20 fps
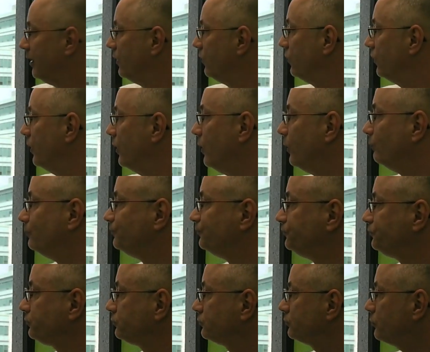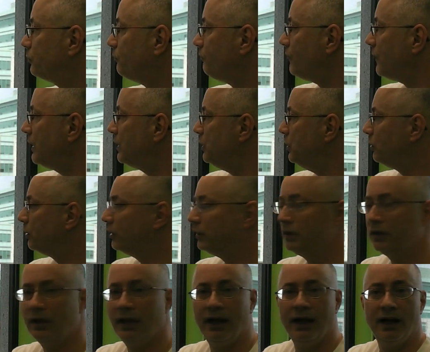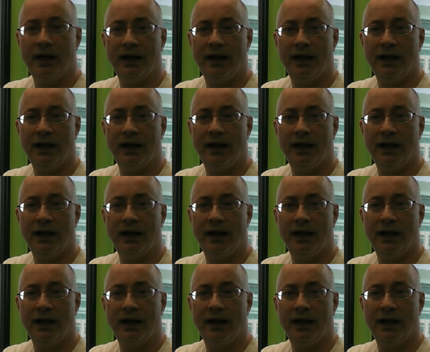So you can